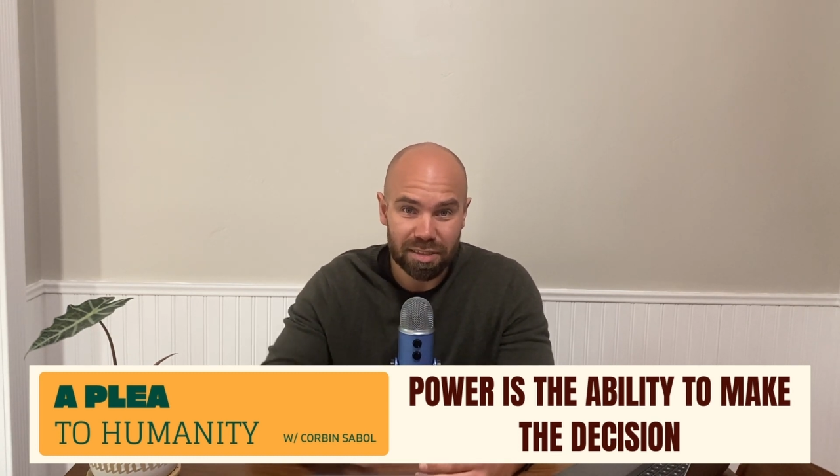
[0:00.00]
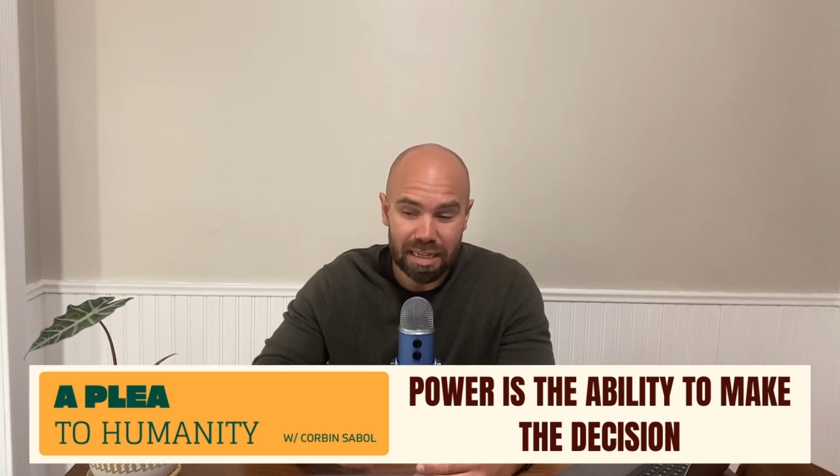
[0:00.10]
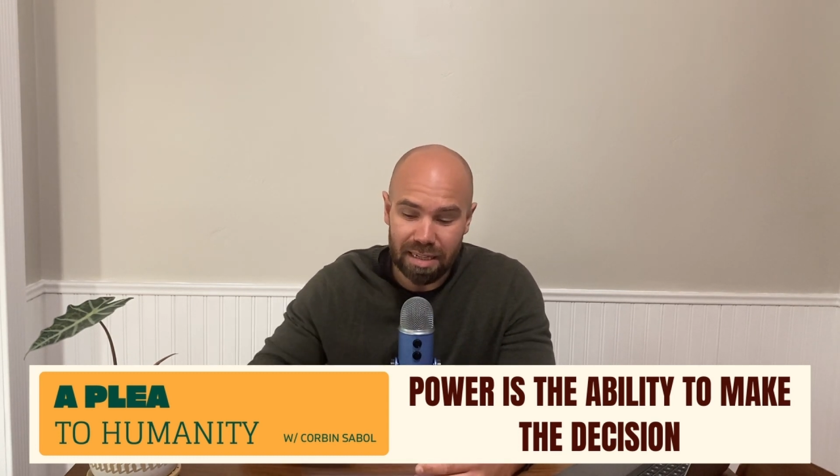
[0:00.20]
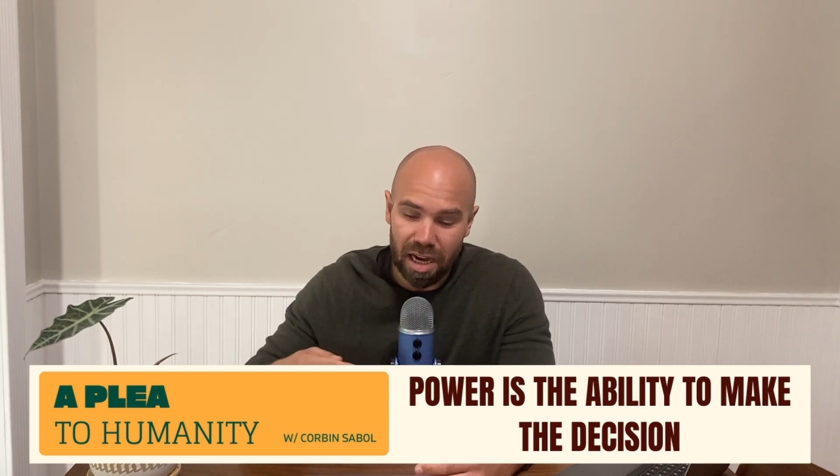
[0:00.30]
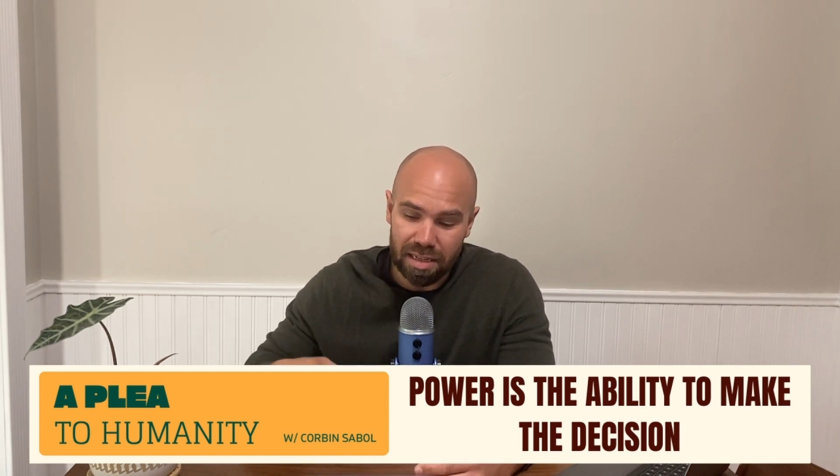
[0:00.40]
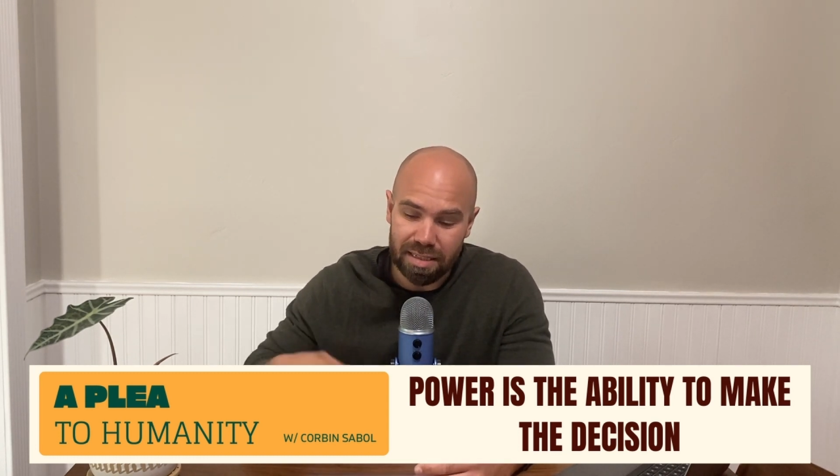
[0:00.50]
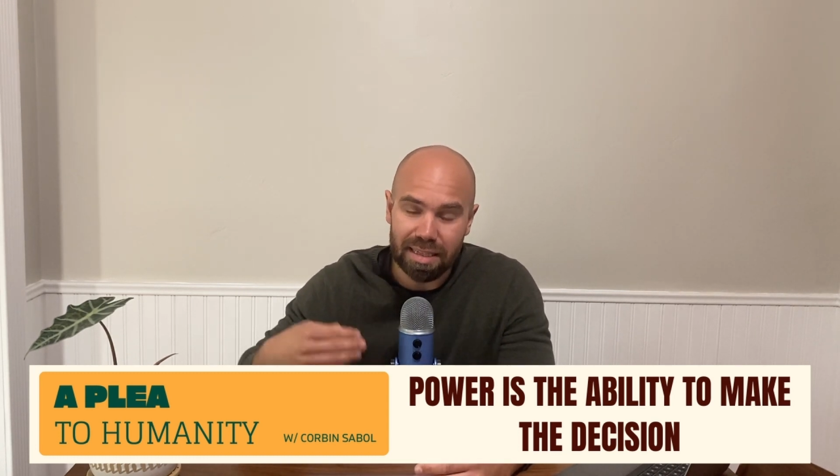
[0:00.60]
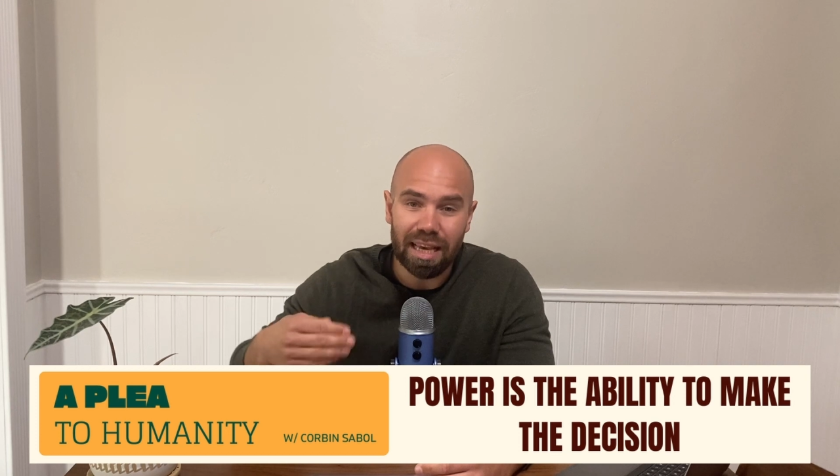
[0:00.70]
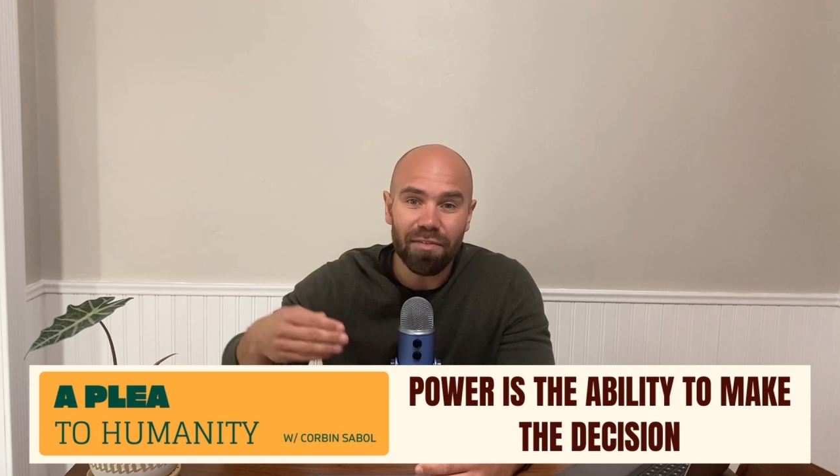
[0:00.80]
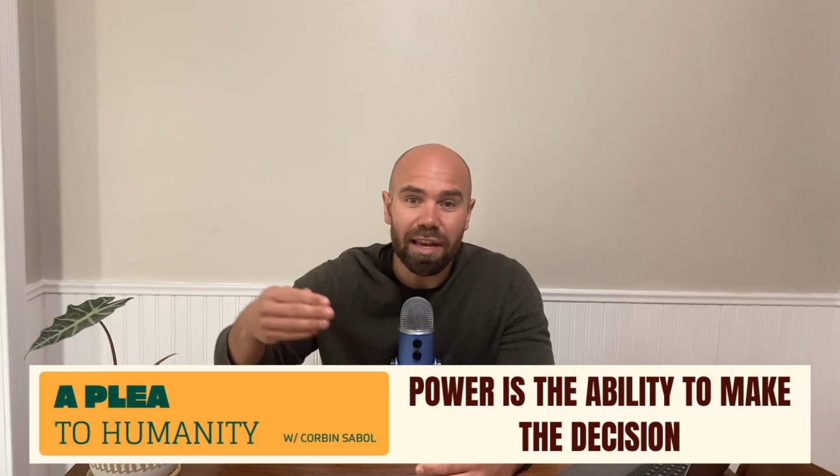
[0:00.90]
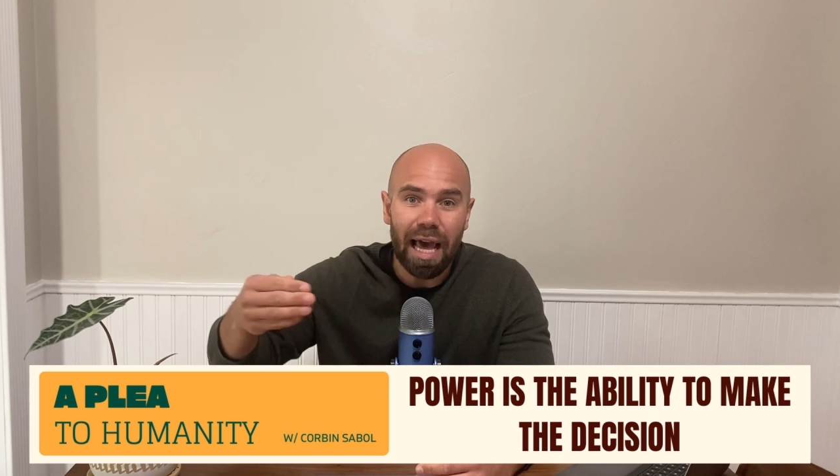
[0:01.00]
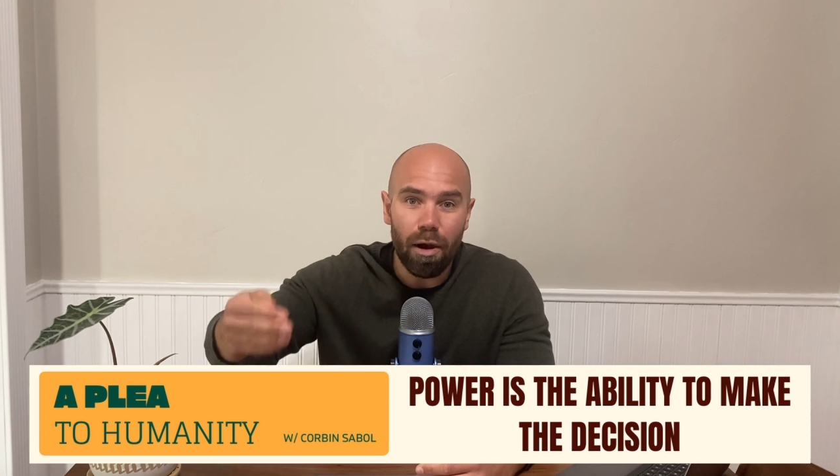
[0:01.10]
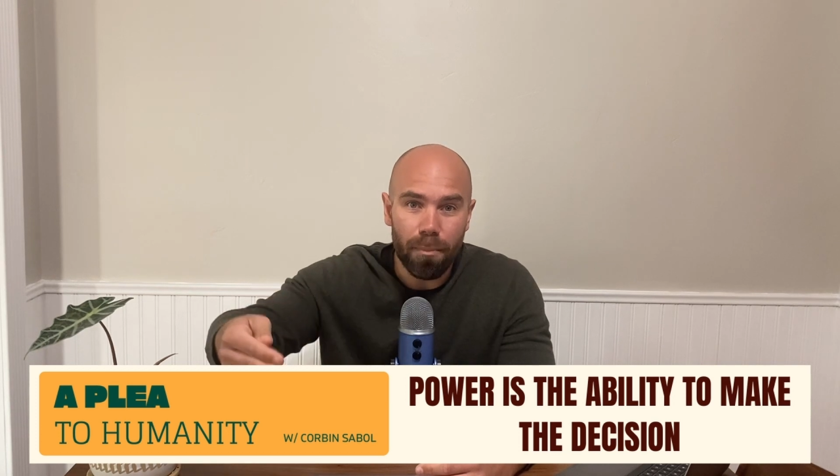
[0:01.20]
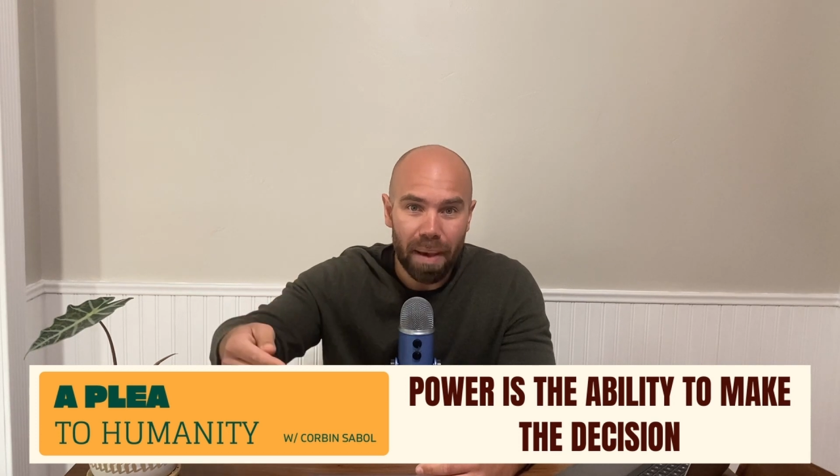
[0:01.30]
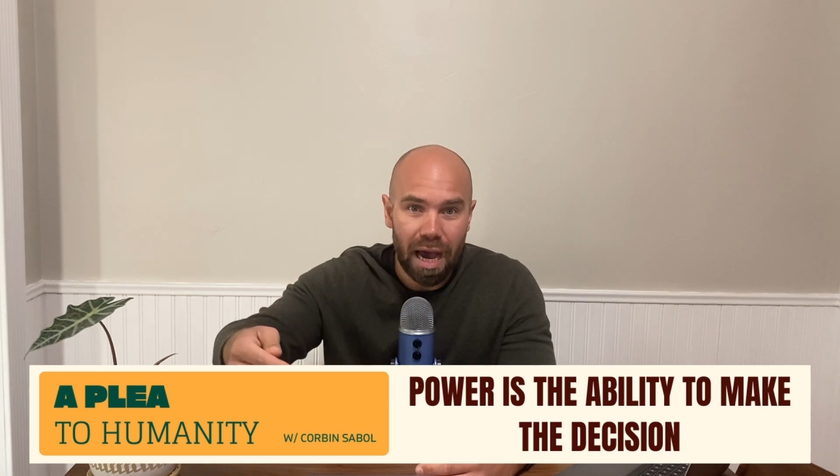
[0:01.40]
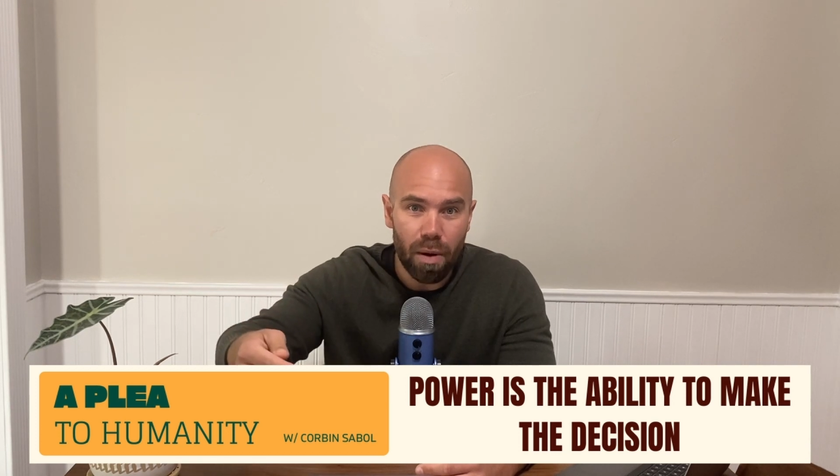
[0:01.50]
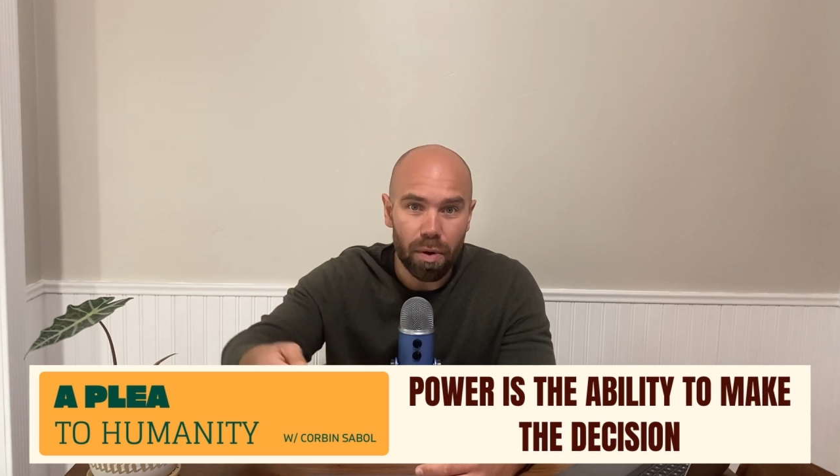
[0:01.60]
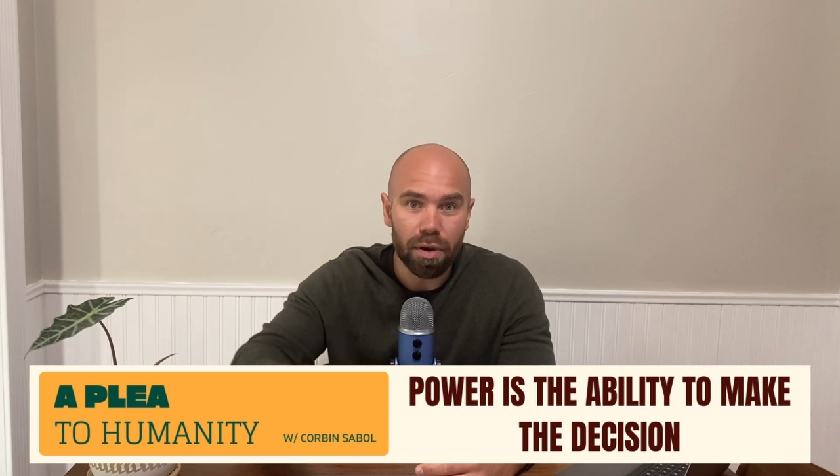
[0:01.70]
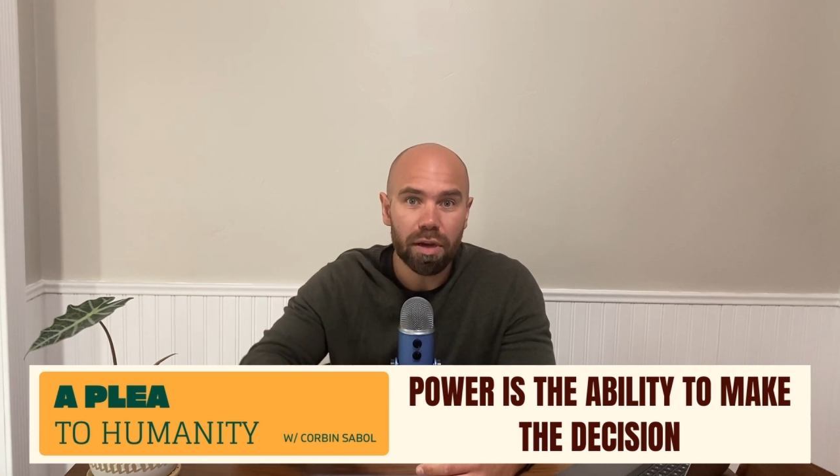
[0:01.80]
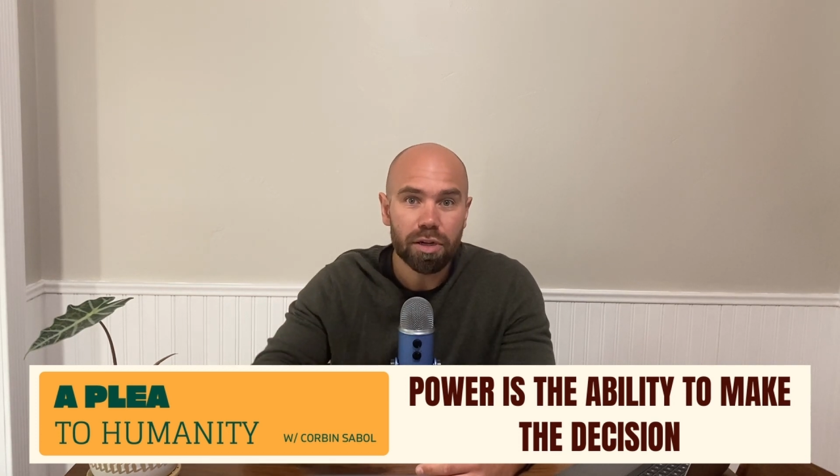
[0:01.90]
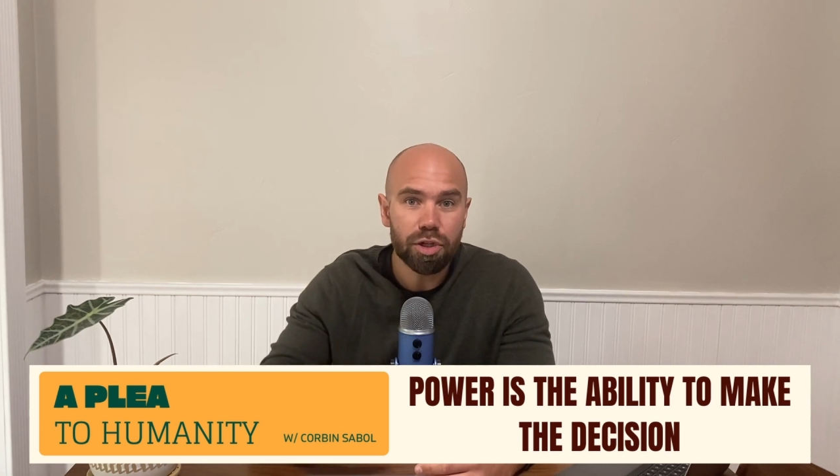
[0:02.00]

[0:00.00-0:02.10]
That's us giving our power